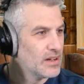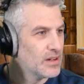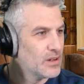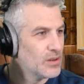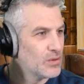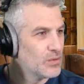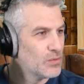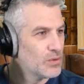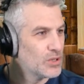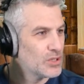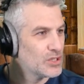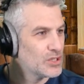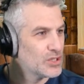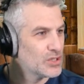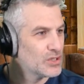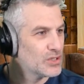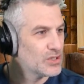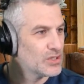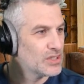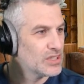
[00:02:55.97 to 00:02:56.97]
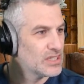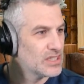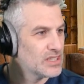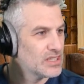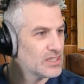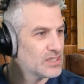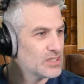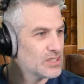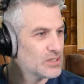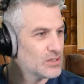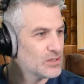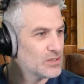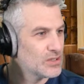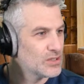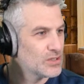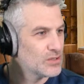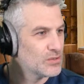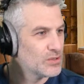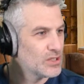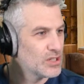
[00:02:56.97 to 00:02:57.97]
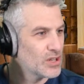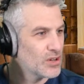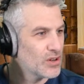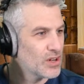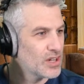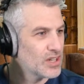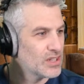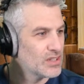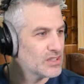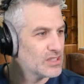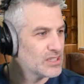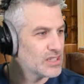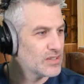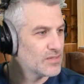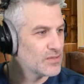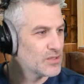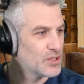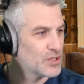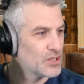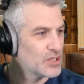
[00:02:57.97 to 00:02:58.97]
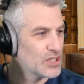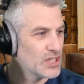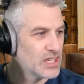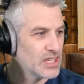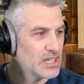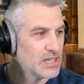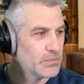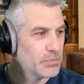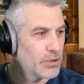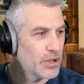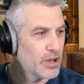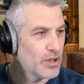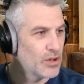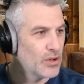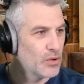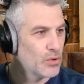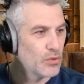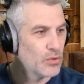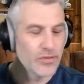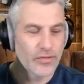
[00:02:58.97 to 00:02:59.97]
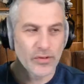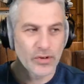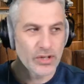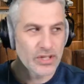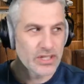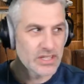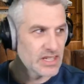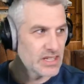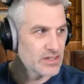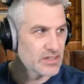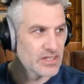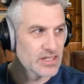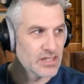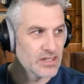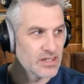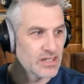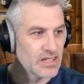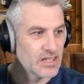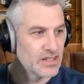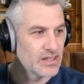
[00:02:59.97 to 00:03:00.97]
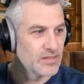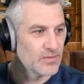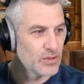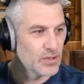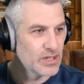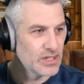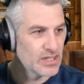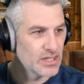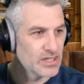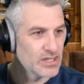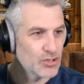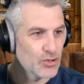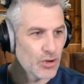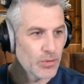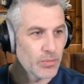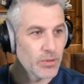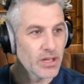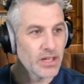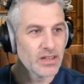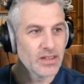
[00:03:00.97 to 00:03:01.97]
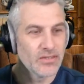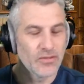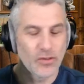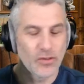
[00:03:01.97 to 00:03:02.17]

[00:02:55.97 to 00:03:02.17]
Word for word: Oh, what joy it is to do when you cry yourself to sleep. Oh, the void's outside, the void is throbbing, the